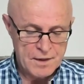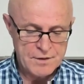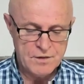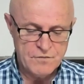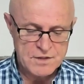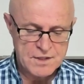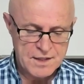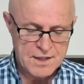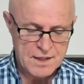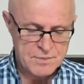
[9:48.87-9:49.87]
the university
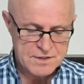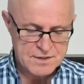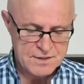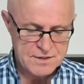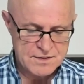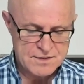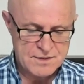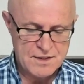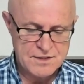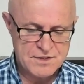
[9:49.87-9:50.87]
campus is
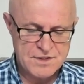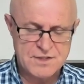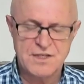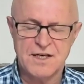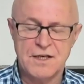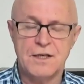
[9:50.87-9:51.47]
just